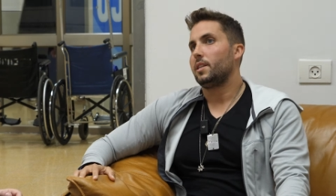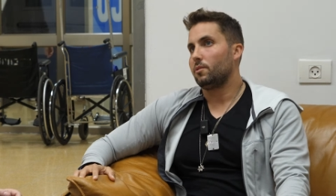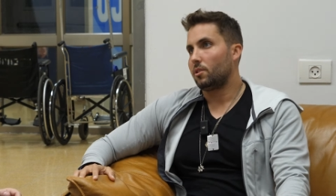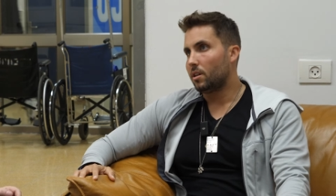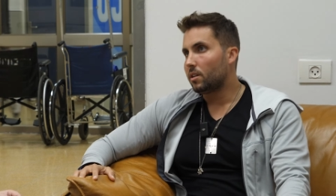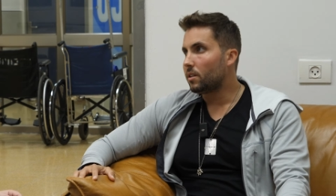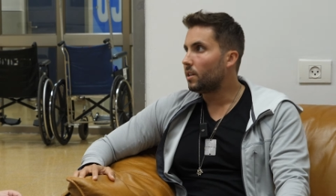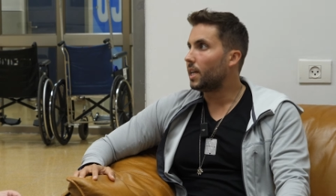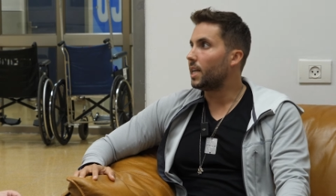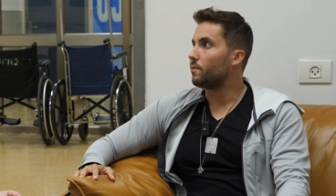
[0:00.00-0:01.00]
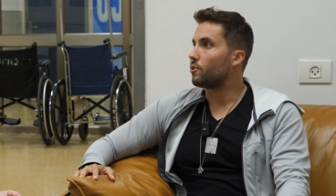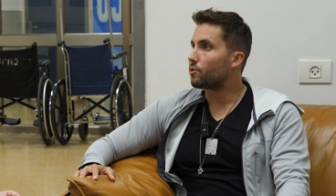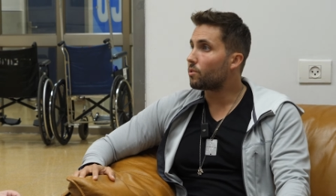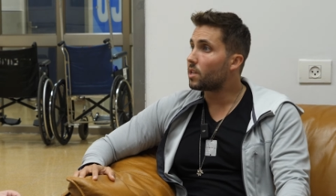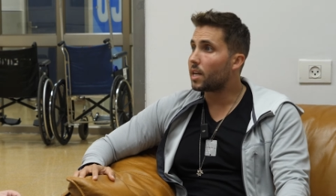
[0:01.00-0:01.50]
that he was hurt, and I was
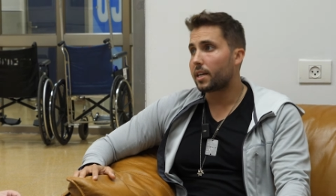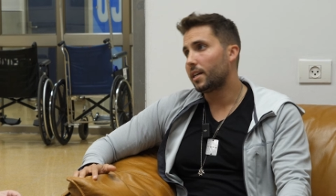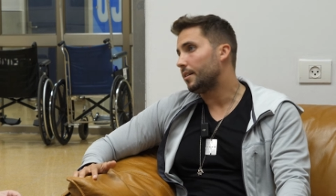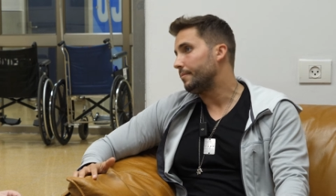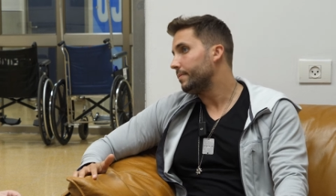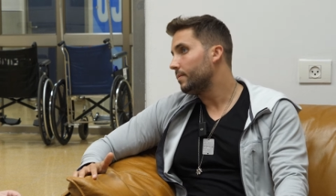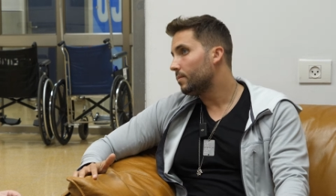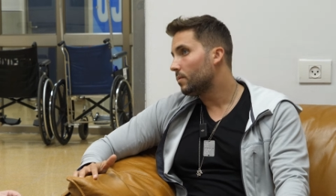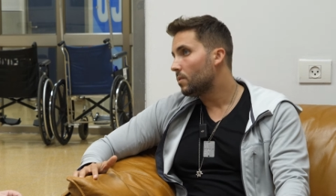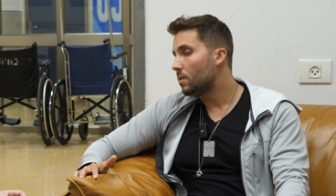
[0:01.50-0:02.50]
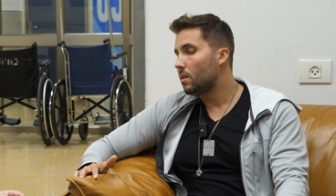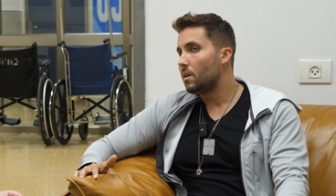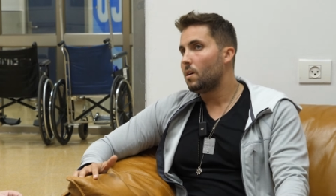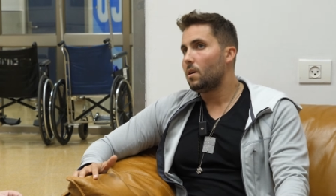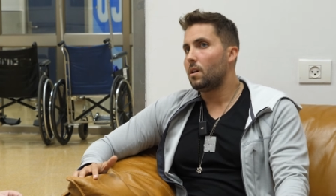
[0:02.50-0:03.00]
sure that I could help.
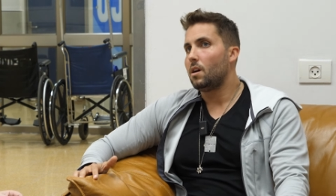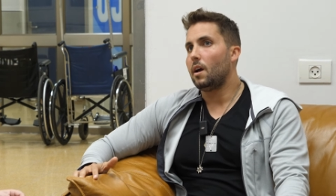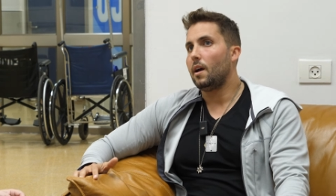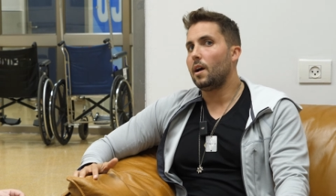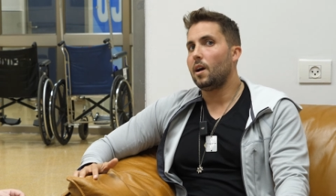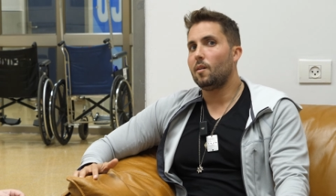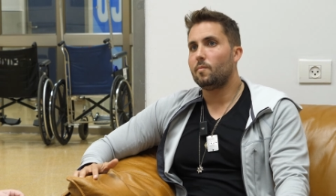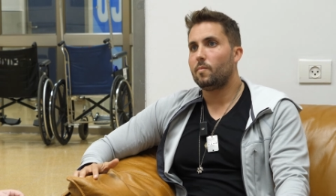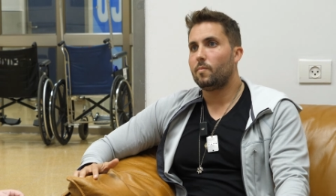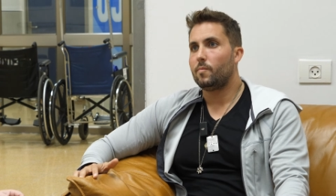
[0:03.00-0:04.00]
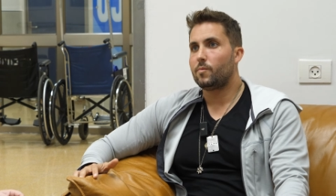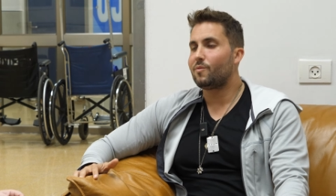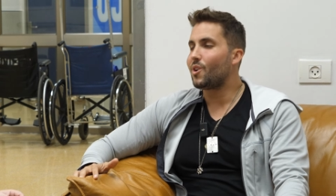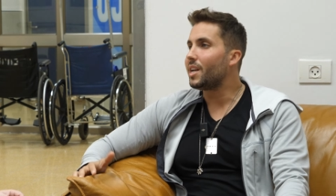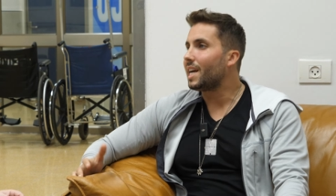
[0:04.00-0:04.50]
Um, it's a
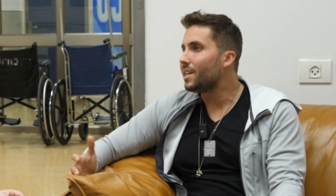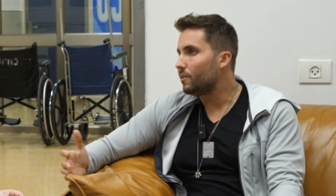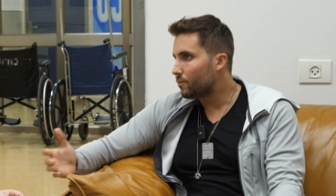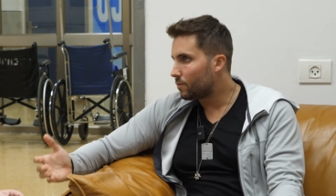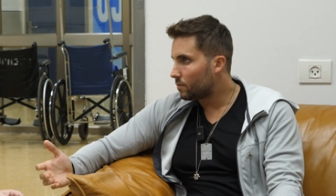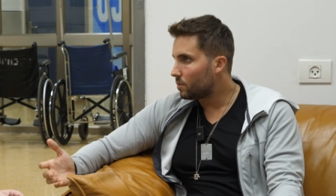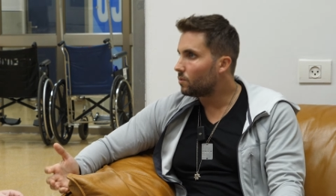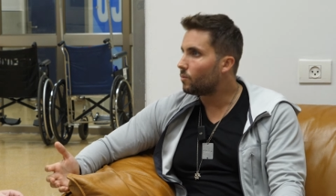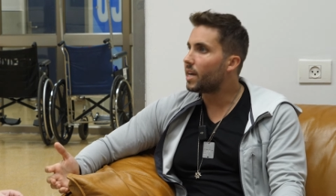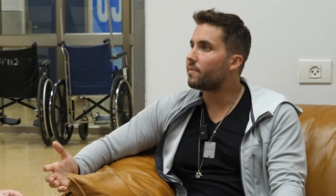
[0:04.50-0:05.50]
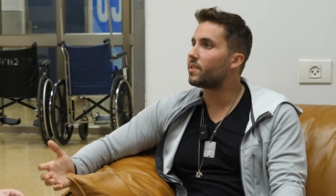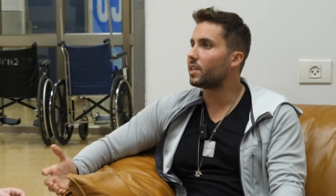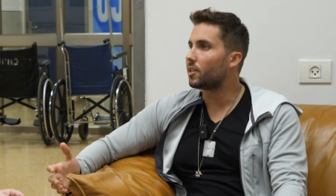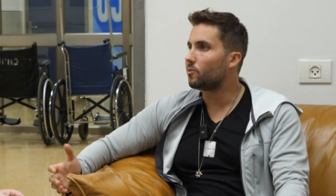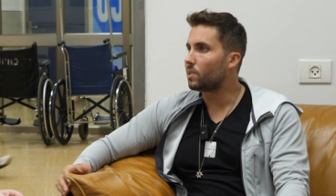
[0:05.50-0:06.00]
very naive way of
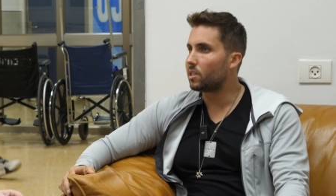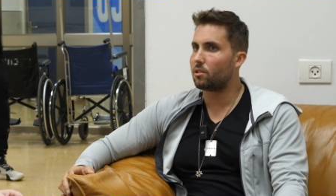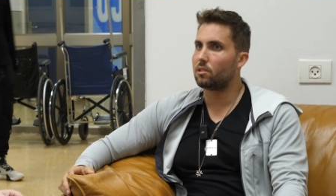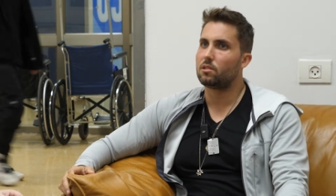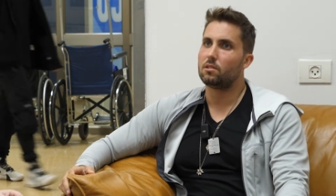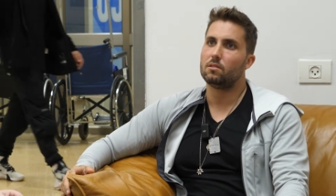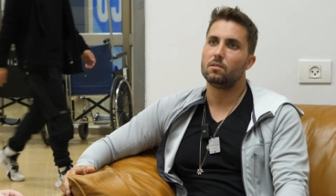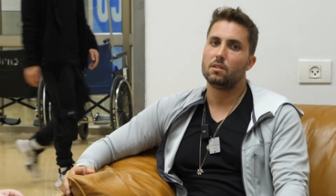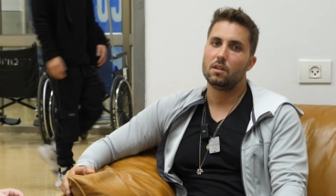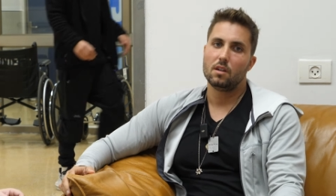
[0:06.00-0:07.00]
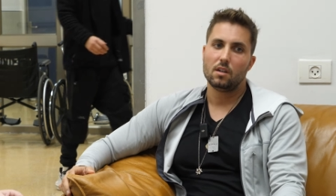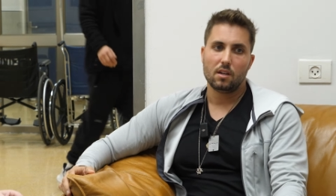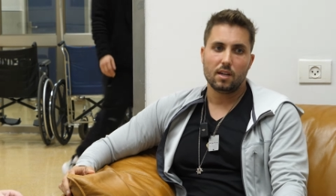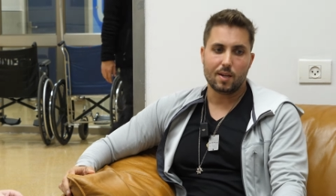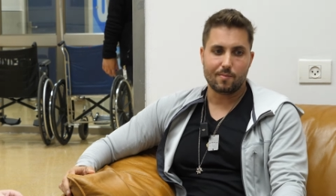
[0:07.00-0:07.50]
thinking, but it's also,
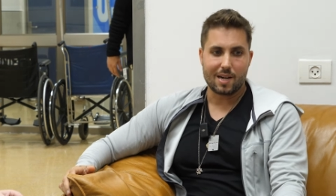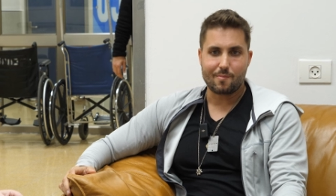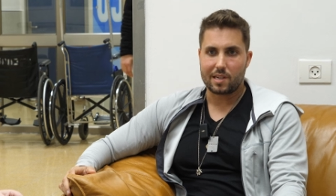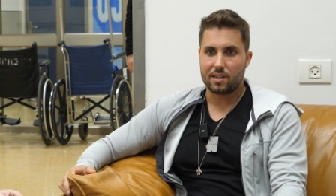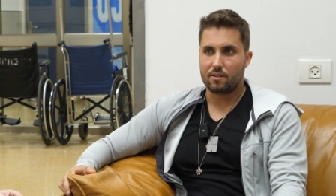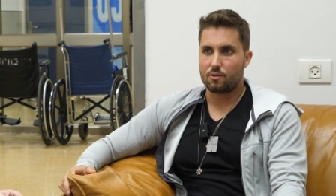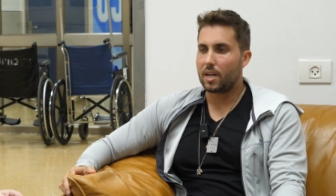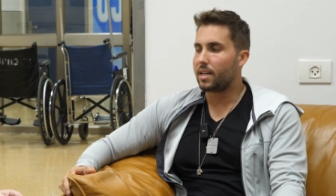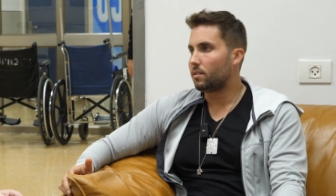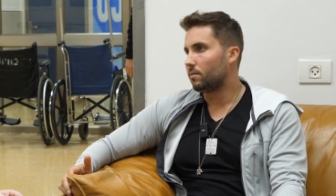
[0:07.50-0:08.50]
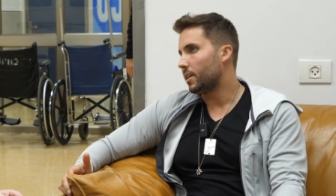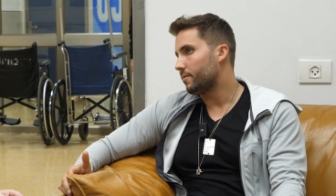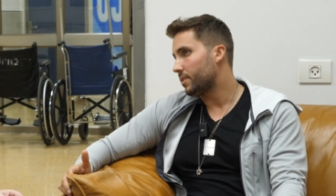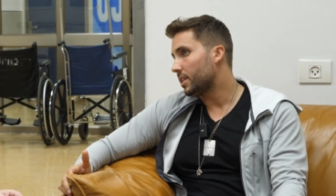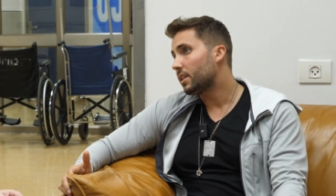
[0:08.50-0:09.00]
in my opinion, the right way
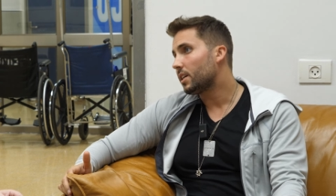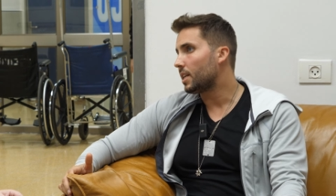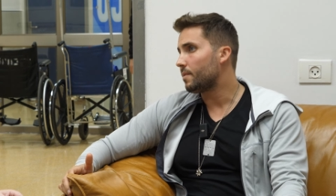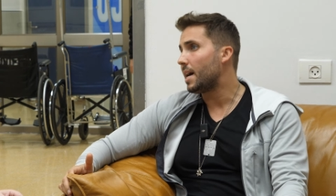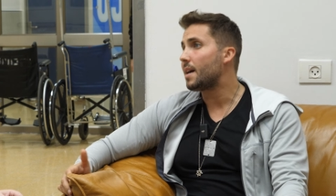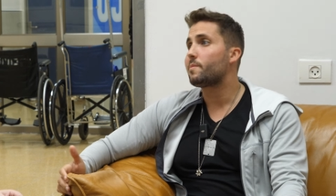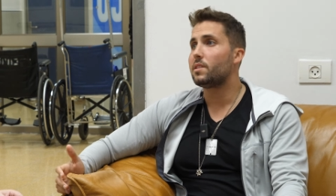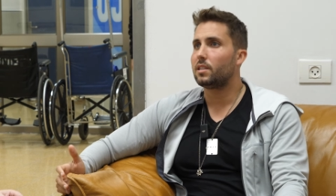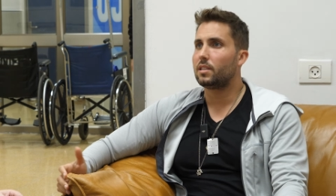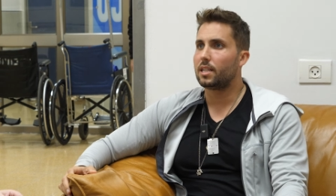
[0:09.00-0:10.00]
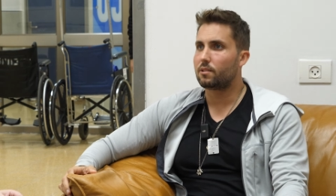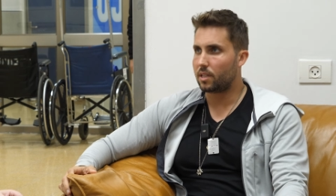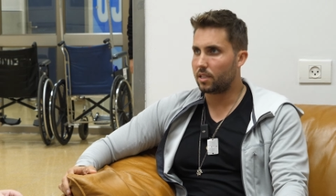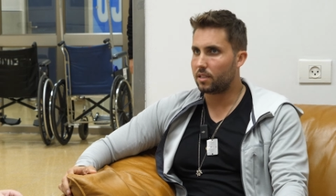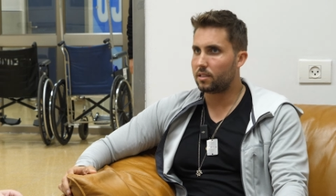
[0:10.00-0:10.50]
of thinking, and I'm happy that that's
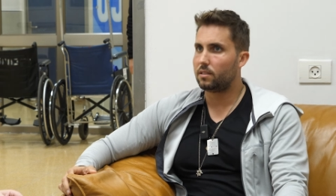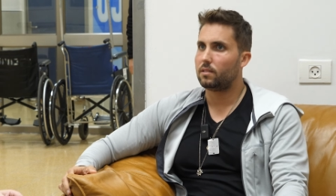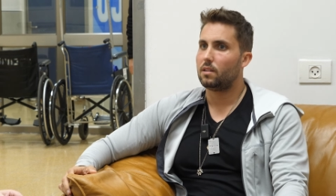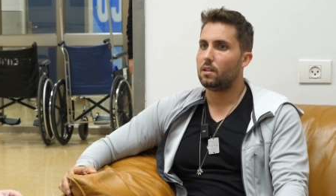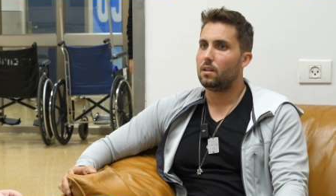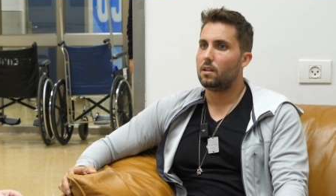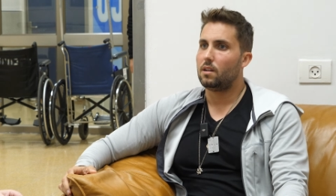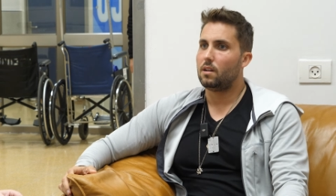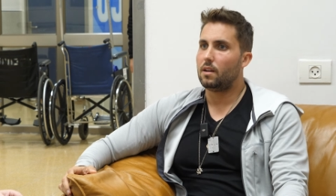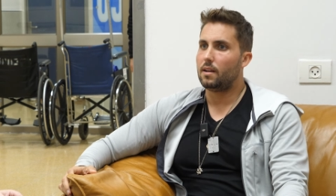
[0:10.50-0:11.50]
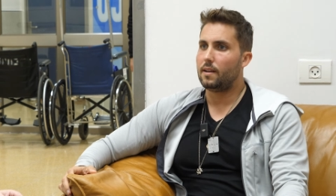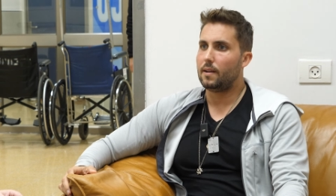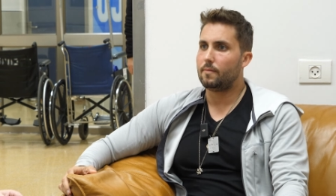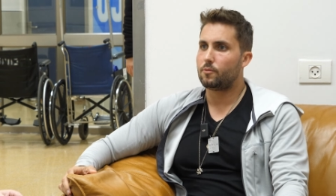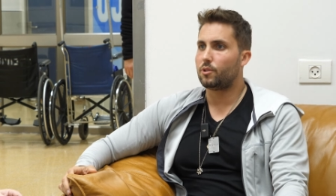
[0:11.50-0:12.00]
what I did.
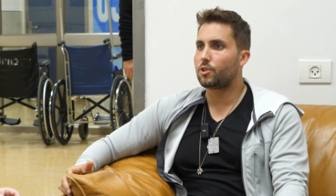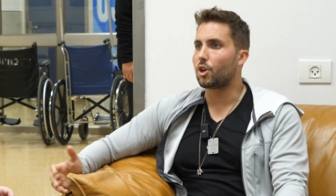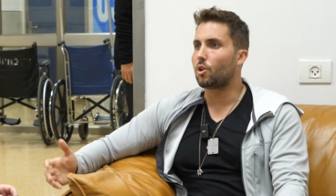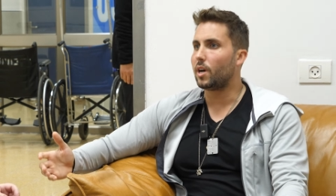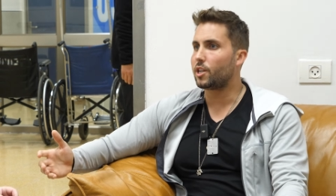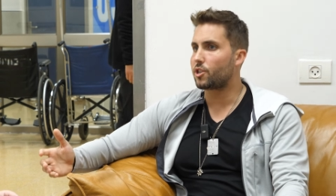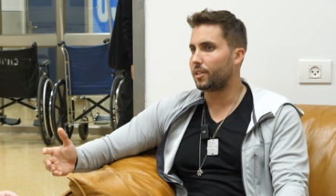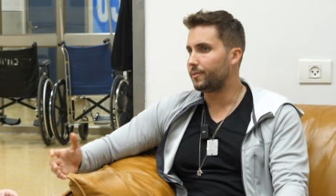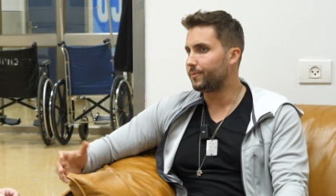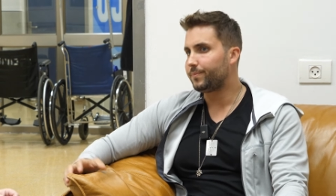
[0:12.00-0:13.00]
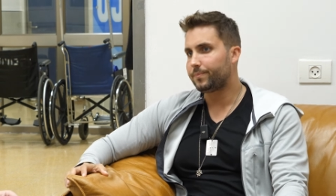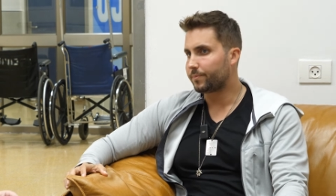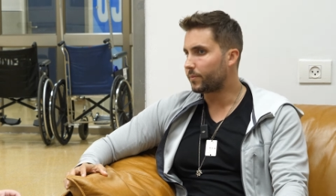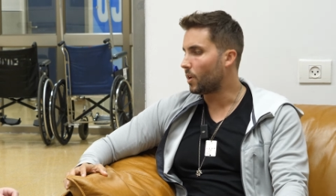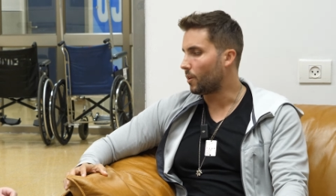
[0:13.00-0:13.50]
Um, so, so you to your question,
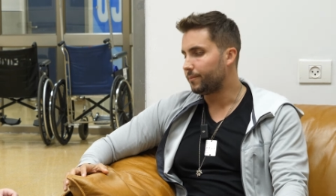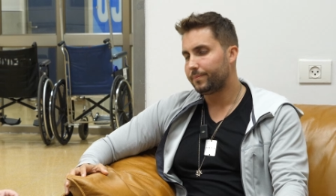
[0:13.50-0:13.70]
no